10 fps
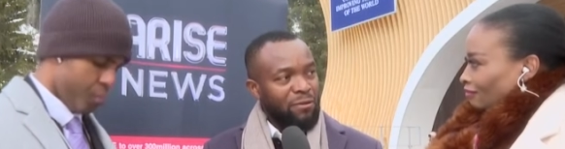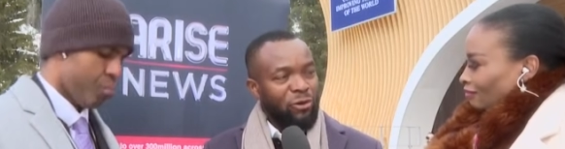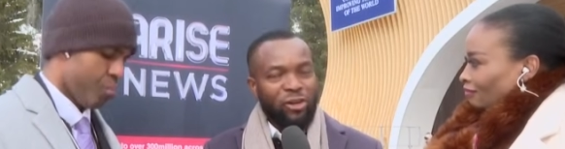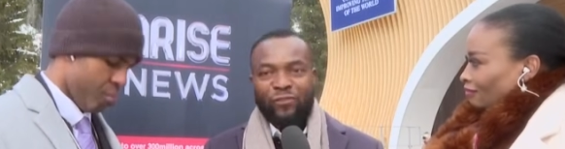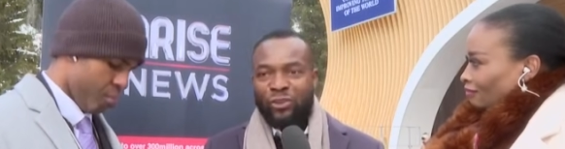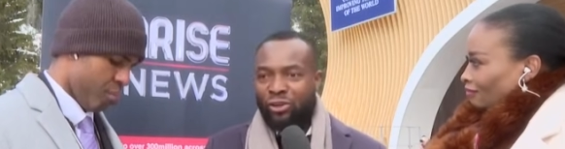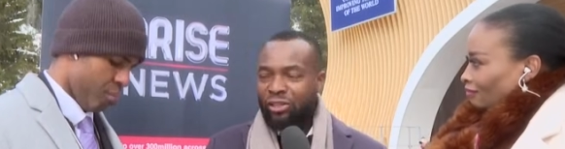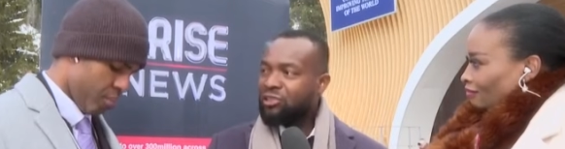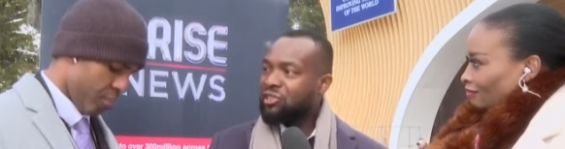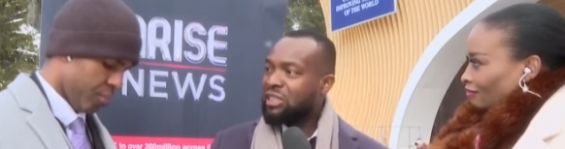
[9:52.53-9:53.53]
Speaker 1: But if you don't
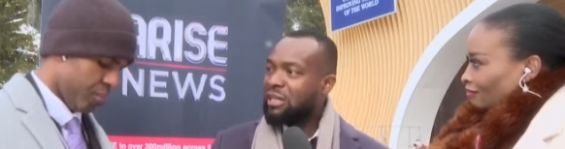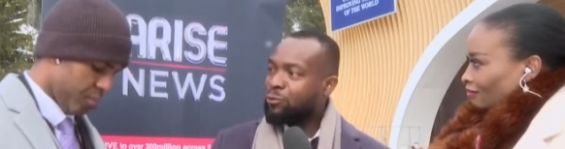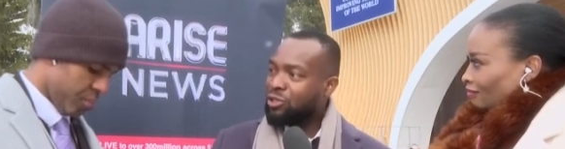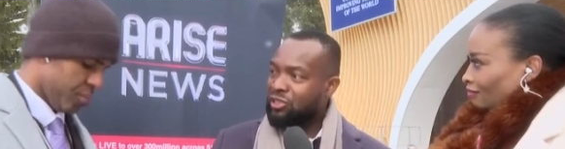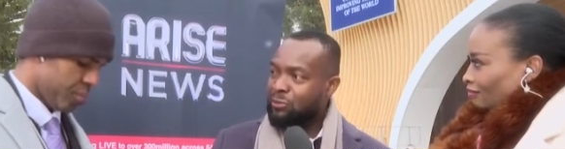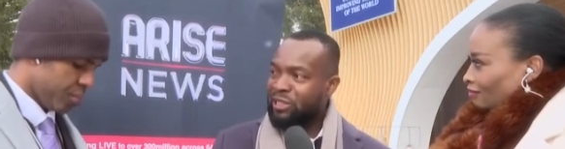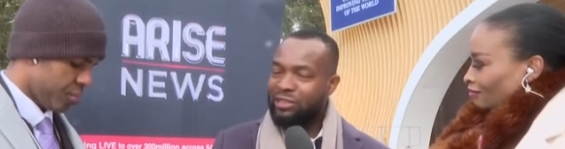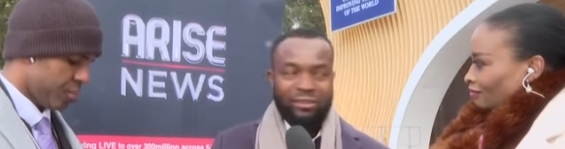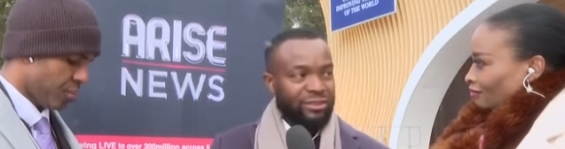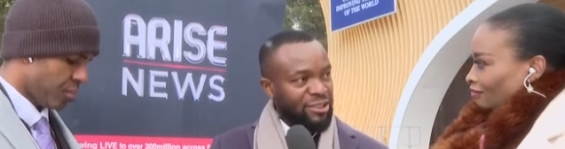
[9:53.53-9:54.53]
understand what they're
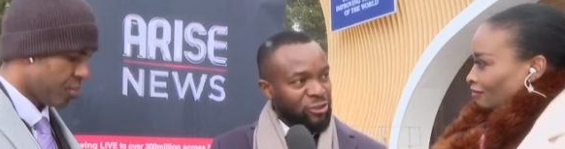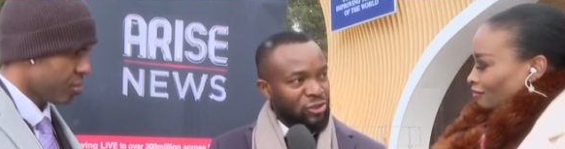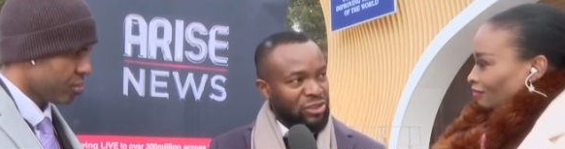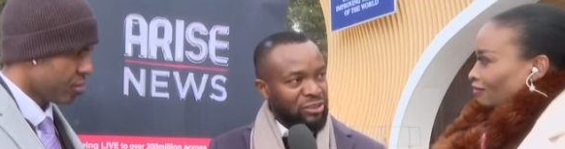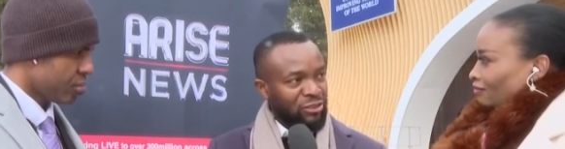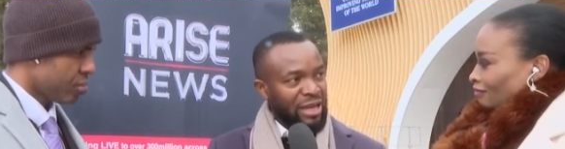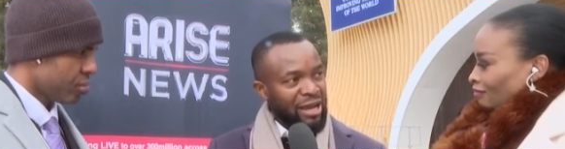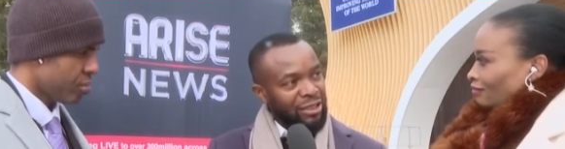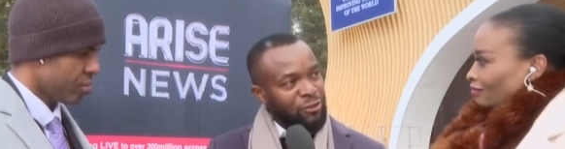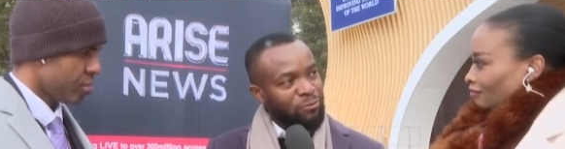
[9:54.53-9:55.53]
spending the resources on,
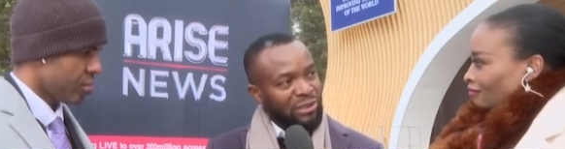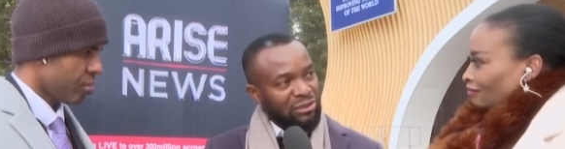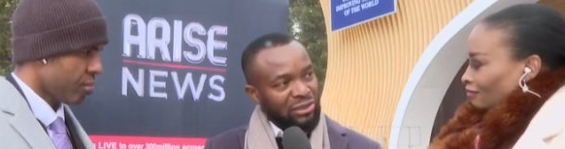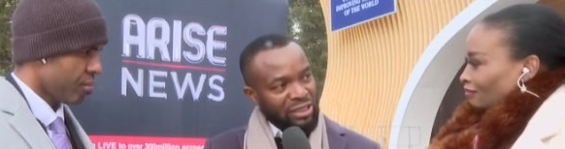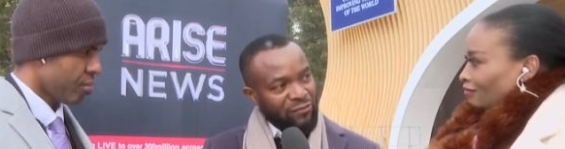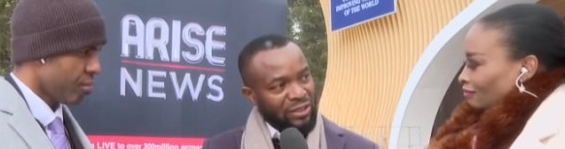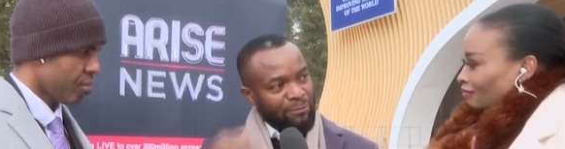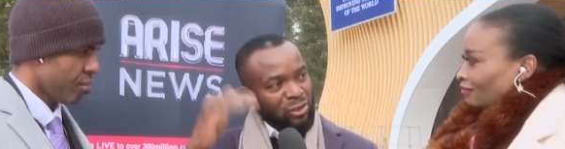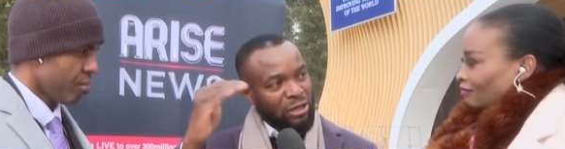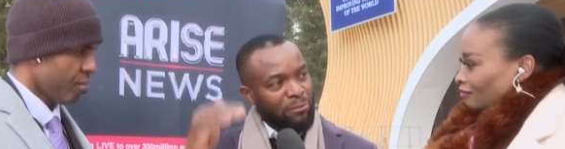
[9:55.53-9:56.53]
how can you better serve
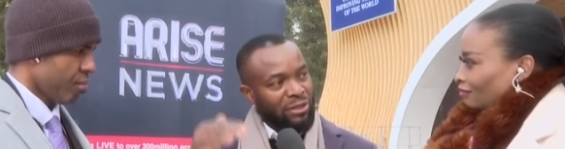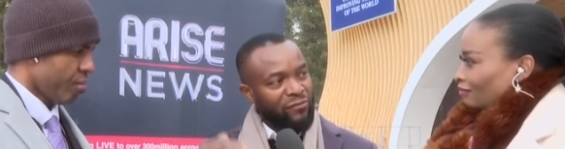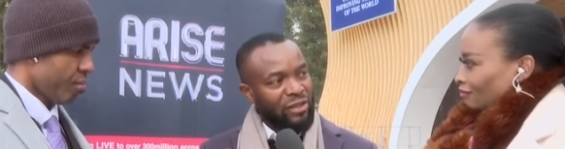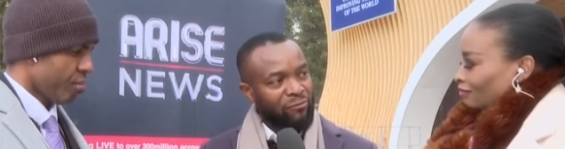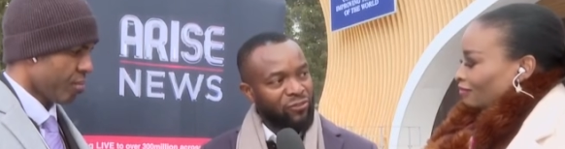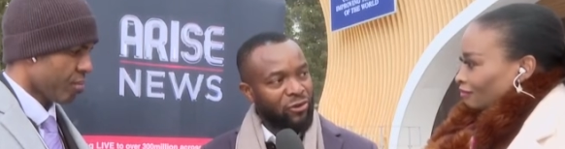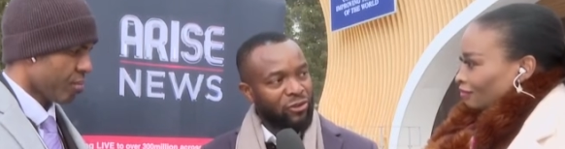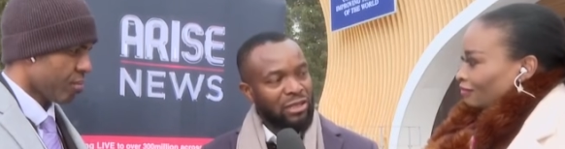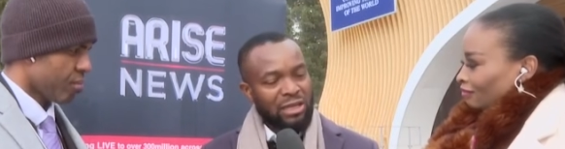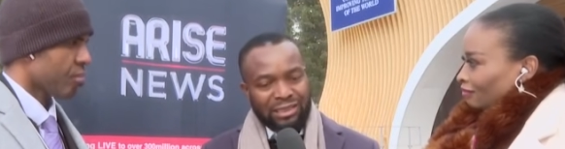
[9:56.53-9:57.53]
them to help lift them
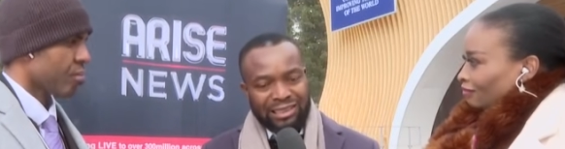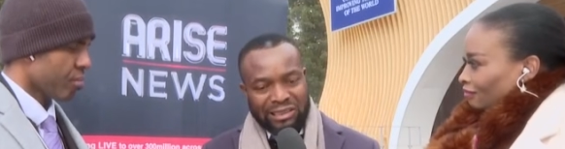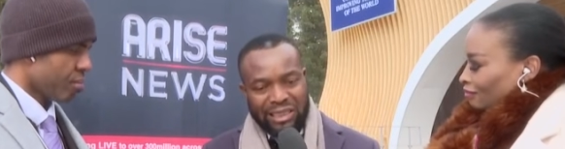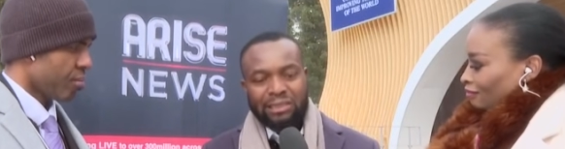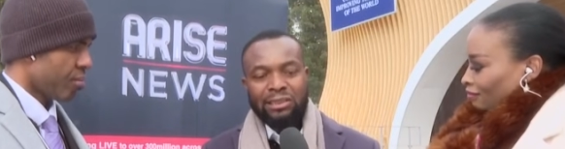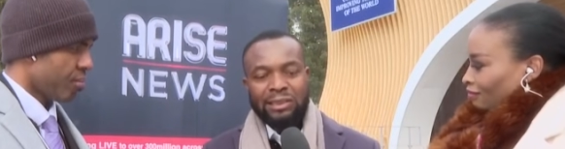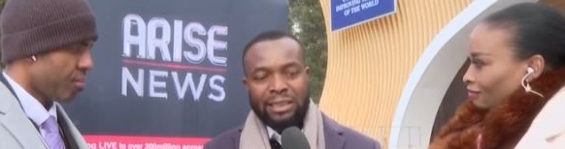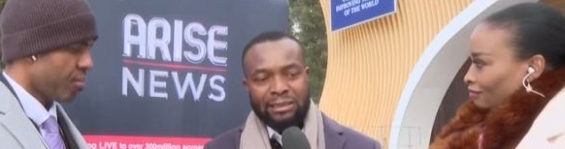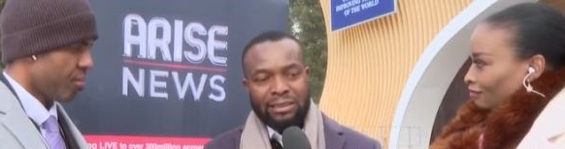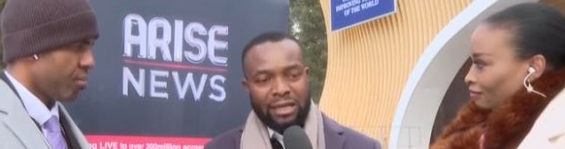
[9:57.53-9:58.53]
forward? The data
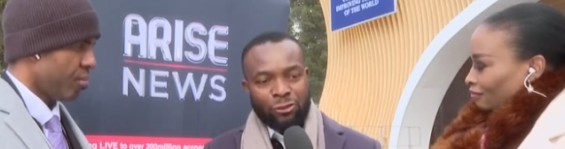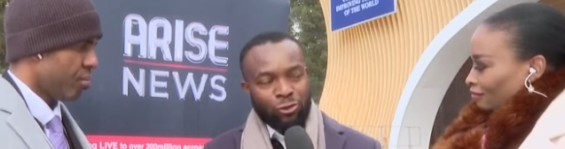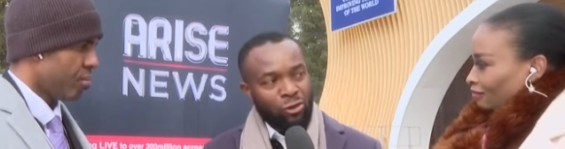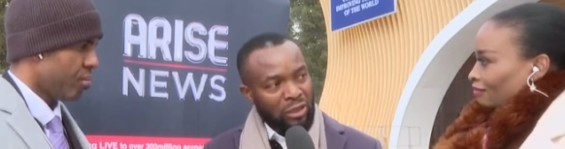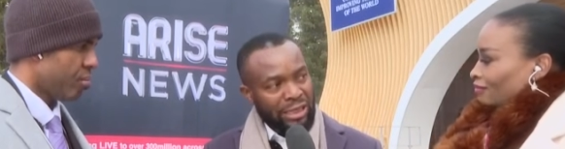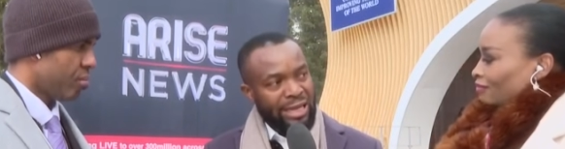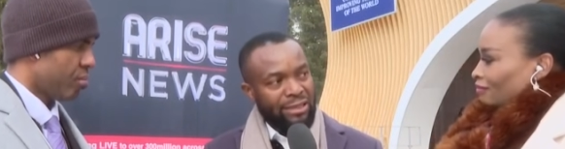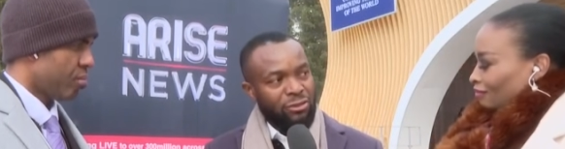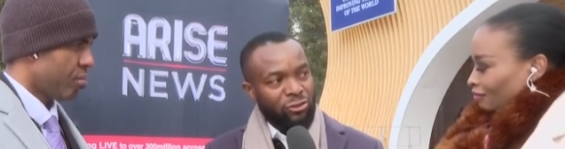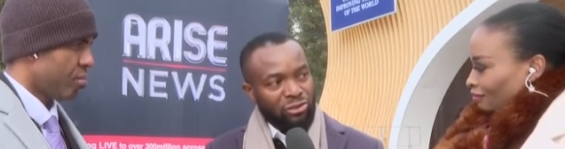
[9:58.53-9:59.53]
set that you collect on